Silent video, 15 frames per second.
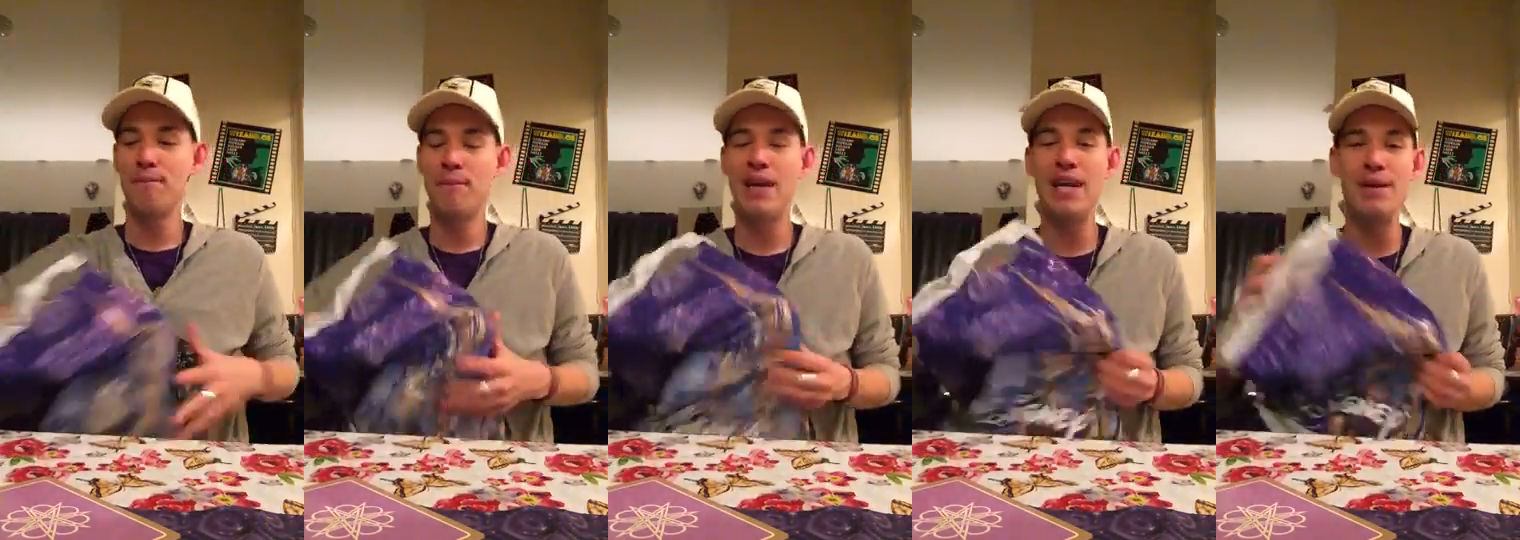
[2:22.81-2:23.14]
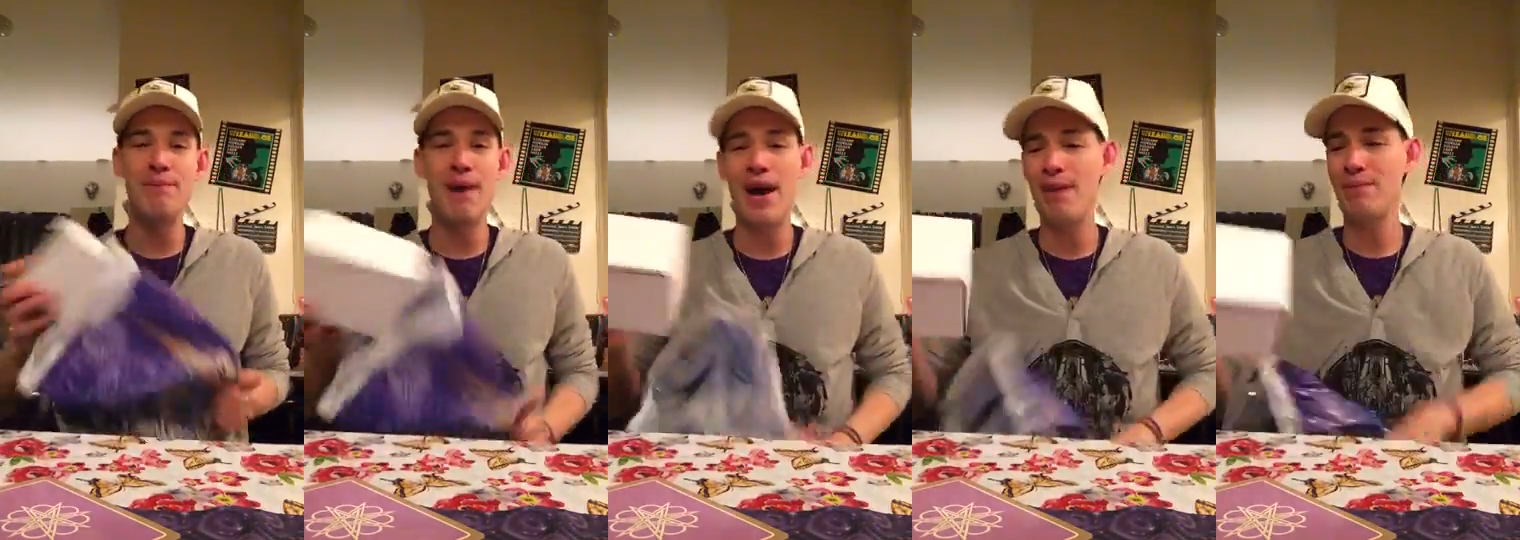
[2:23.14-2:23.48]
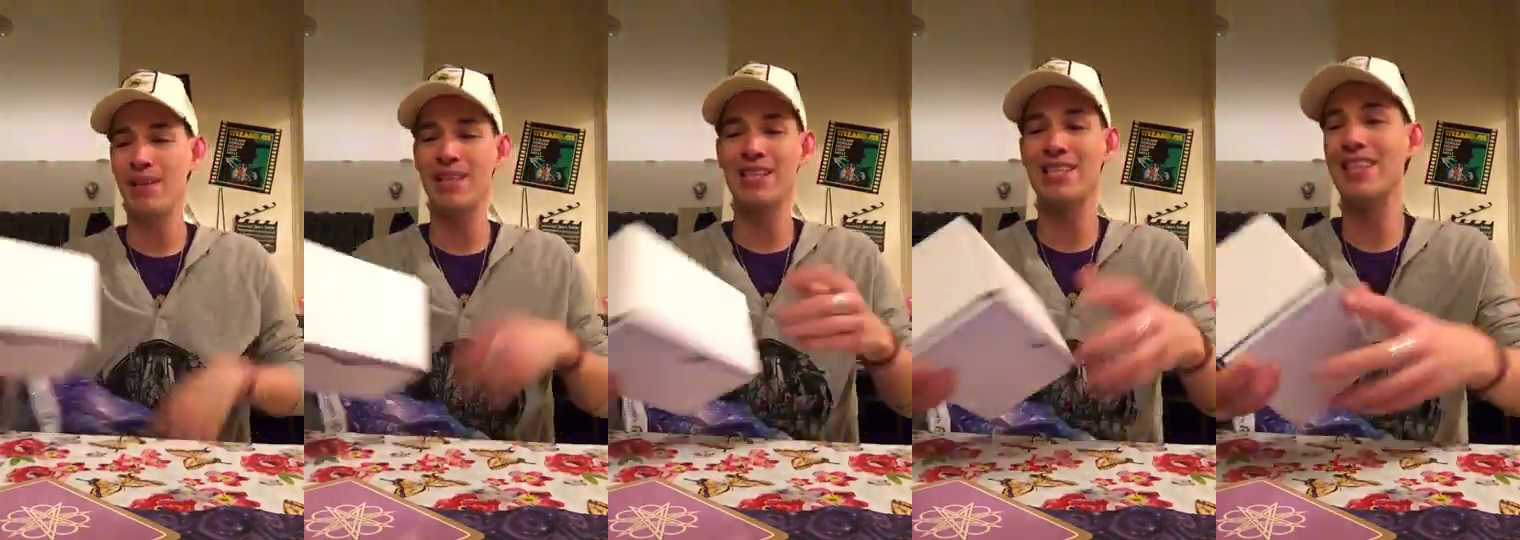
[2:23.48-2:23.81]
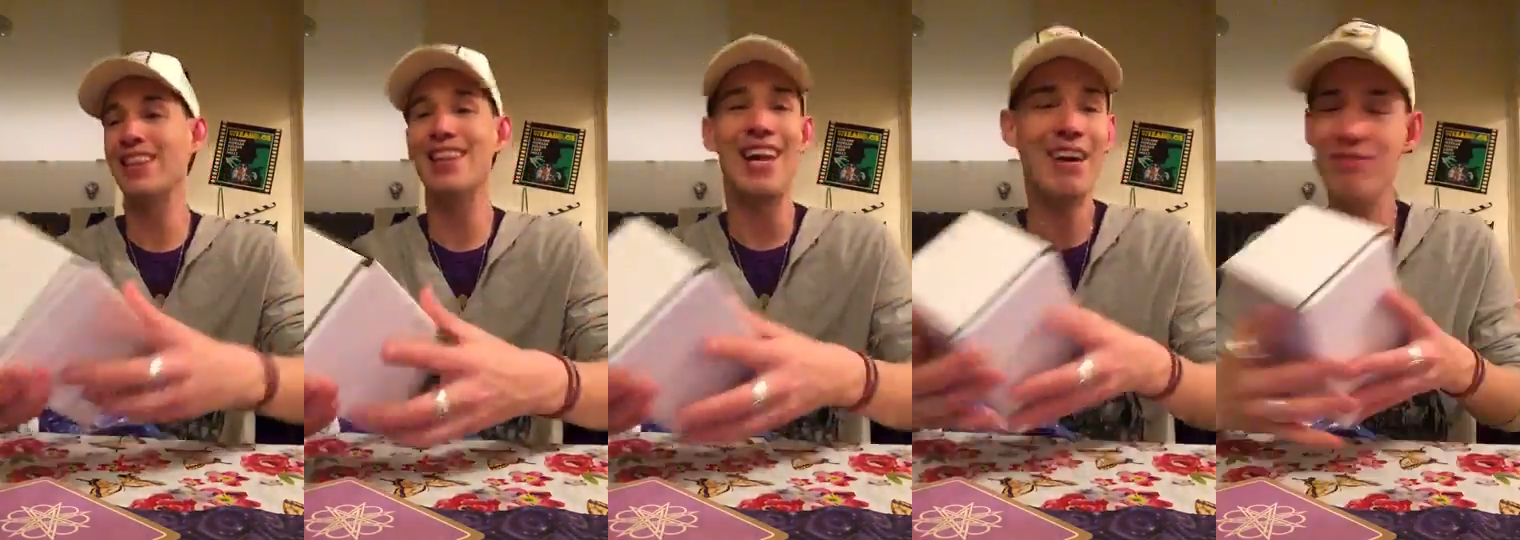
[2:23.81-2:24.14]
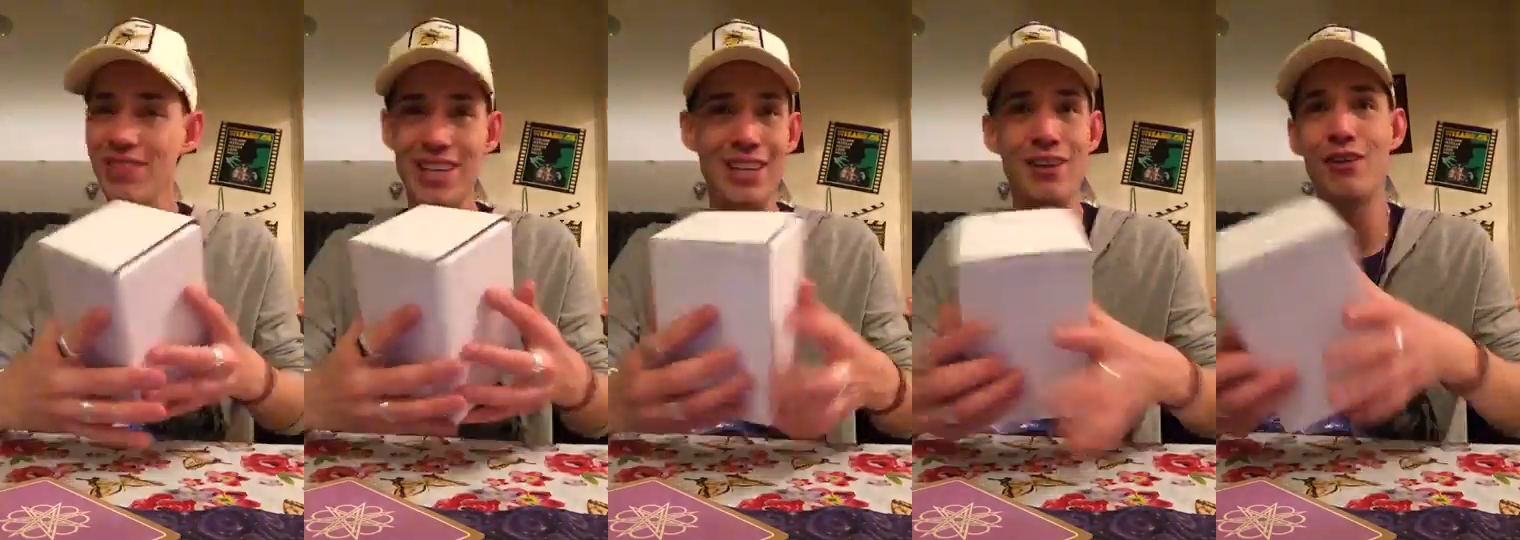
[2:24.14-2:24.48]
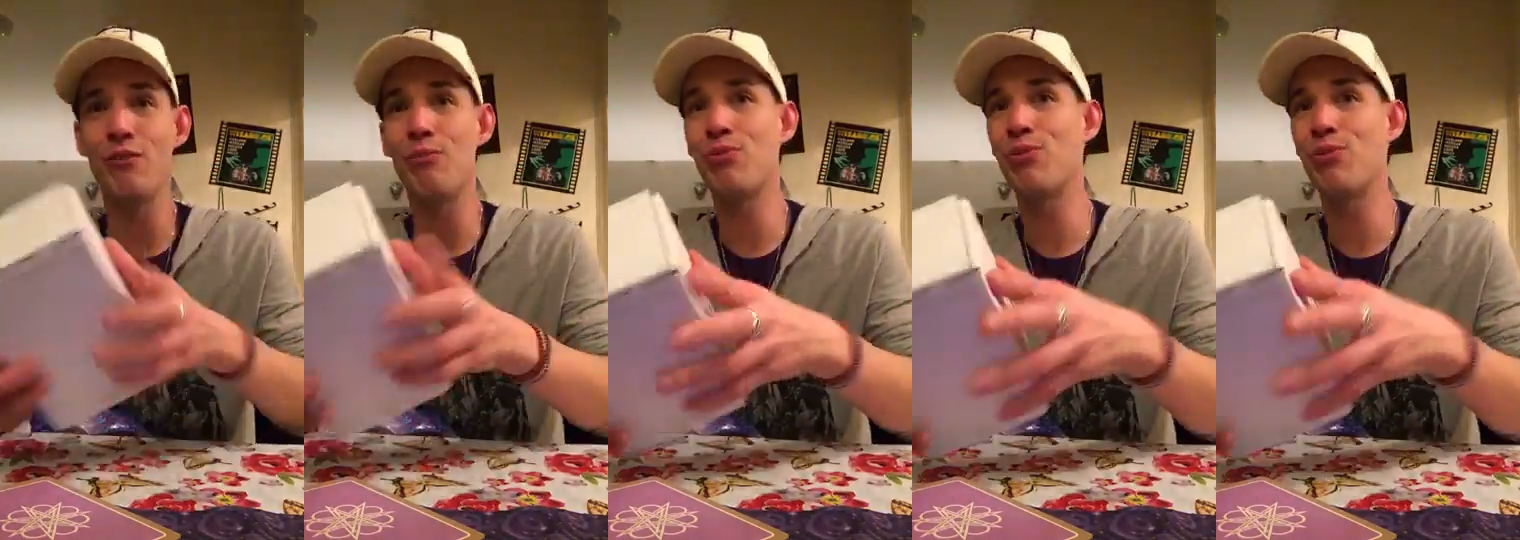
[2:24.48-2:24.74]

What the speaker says: but he bought me this lovely little